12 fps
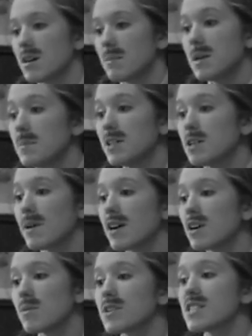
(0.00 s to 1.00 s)
People in
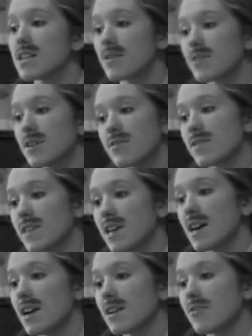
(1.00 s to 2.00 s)
America were suffering from
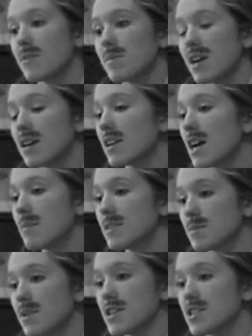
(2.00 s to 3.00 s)
the economic
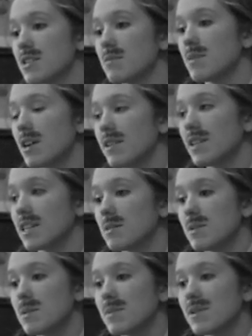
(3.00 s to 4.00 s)
depression, but unlike the
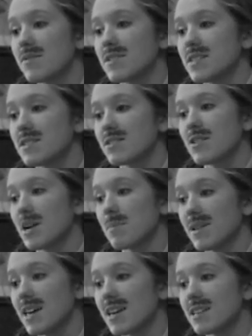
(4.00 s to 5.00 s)
people of the Great
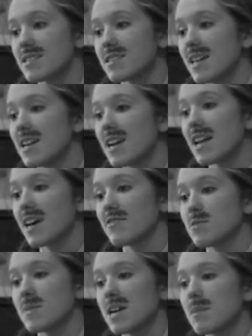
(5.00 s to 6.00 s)
Plains, they did not have
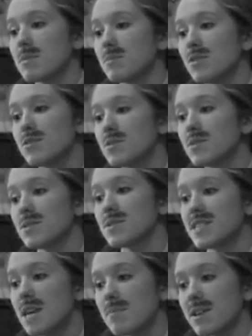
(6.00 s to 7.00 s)
to pick up and move to a new
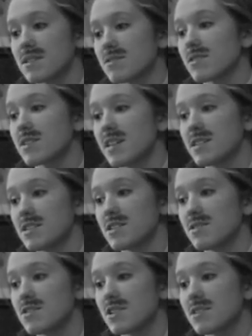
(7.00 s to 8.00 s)
state because of their
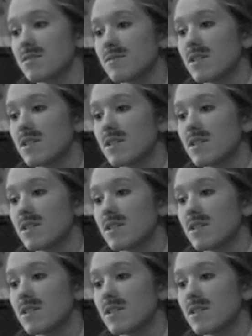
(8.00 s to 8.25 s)
destitution.